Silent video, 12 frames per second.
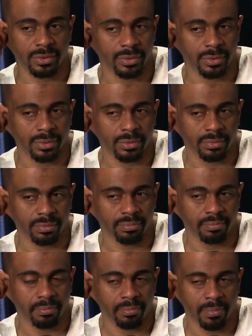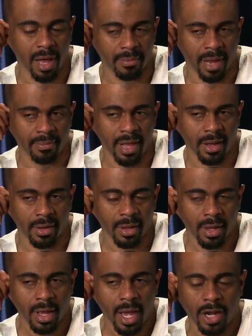to. I
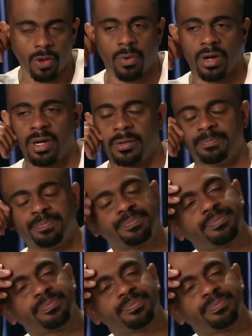don't want to